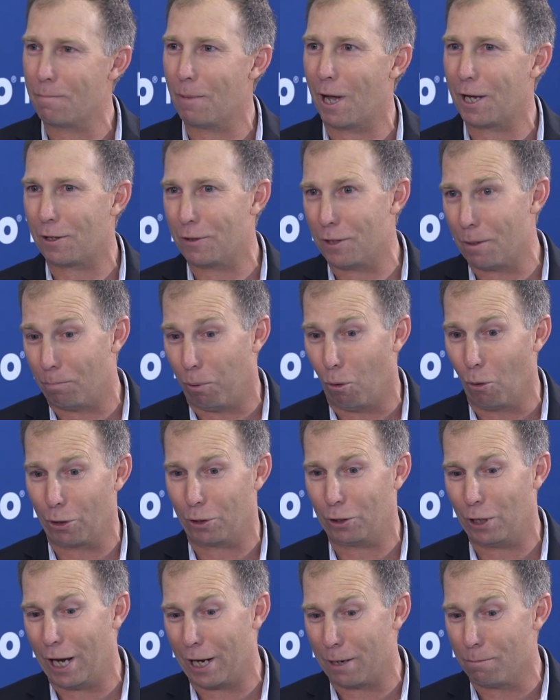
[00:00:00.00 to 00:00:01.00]
making the point
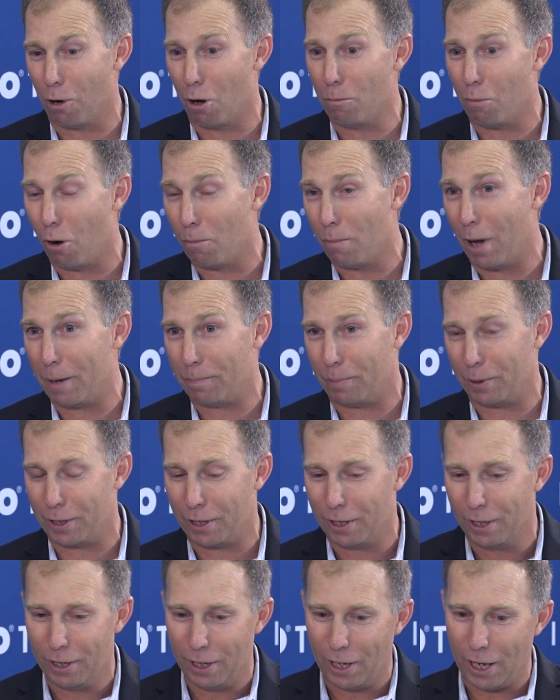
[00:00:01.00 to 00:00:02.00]
cloud and mobile mapping
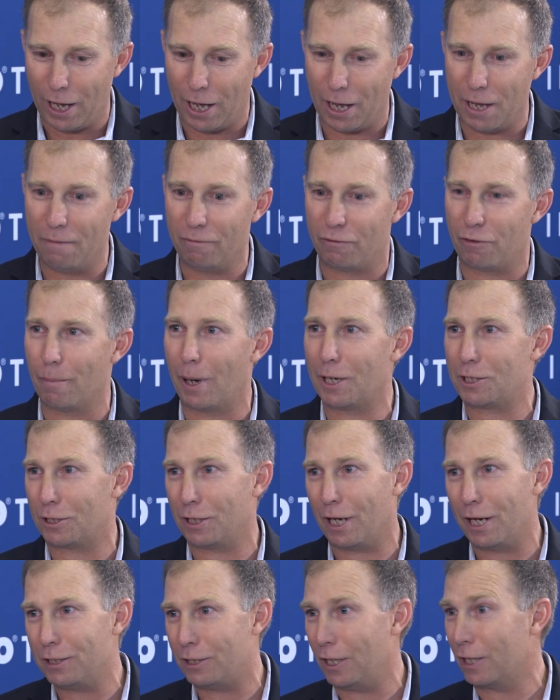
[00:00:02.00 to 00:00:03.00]
uh,
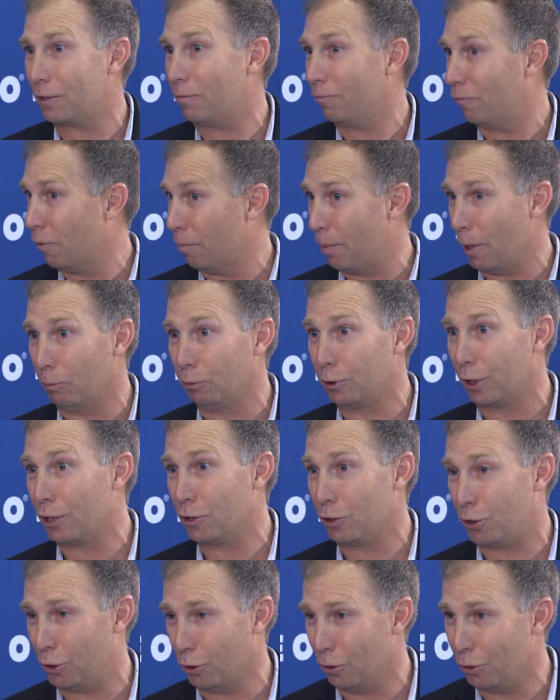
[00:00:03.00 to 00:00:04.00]
information easier for people to
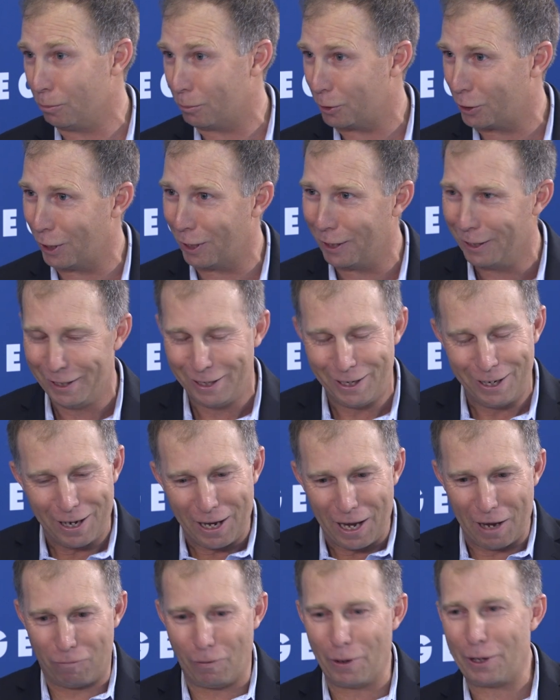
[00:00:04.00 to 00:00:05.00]
consume. So
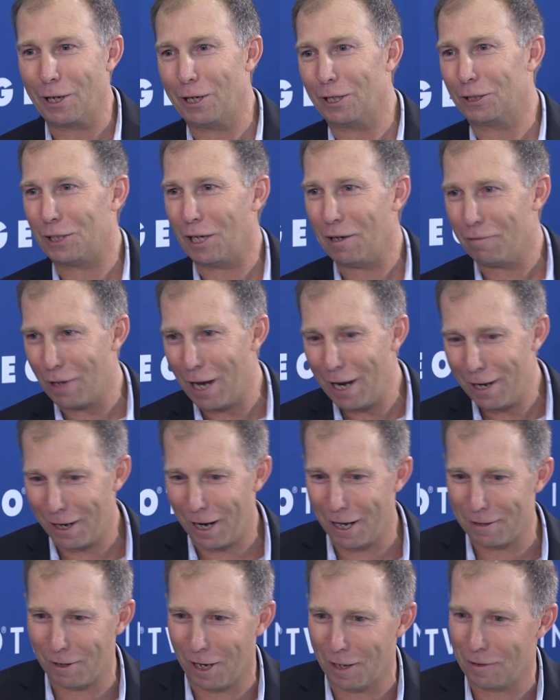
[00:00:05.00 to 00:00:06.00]
mm-hmm. if we can achieve that,
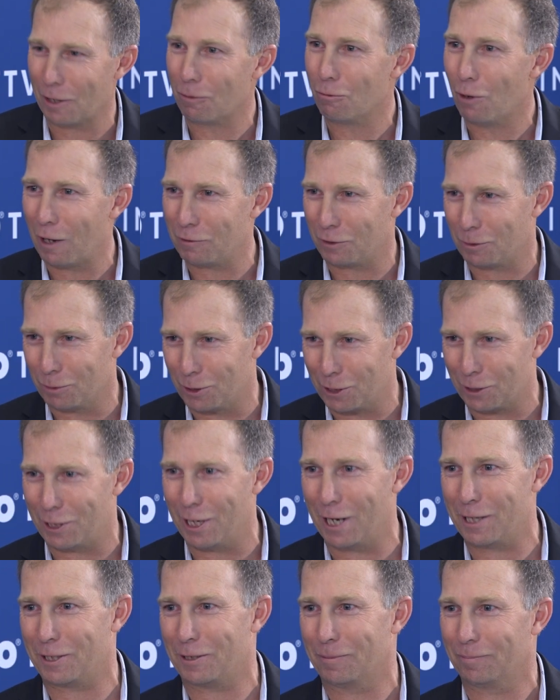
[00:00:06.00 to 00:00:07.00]
I, th I think we'll have some
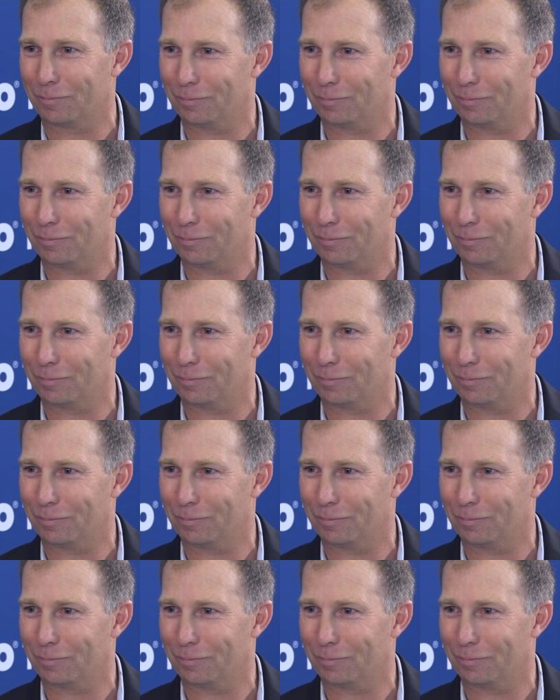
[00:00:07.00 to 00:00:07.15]
success.